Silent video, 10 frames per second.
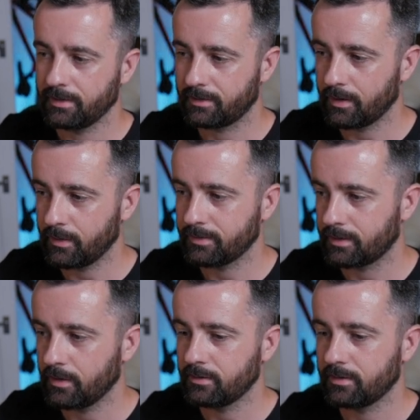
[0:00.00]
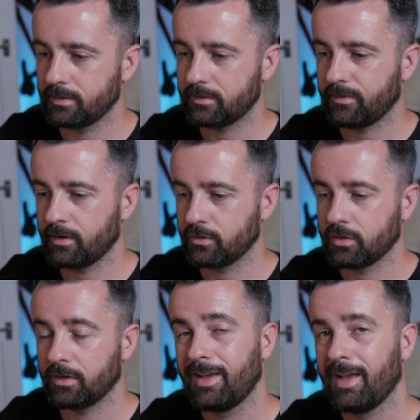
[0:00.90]
It's going to go to this
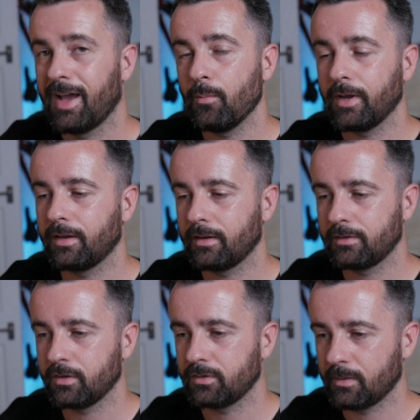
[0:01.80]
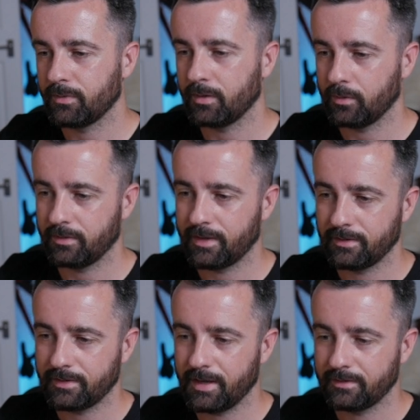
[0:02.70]
function and we're going to do something with
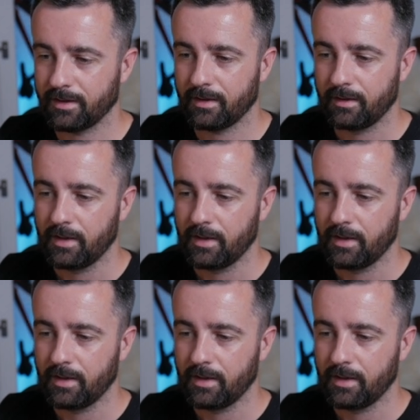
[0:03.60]
that data.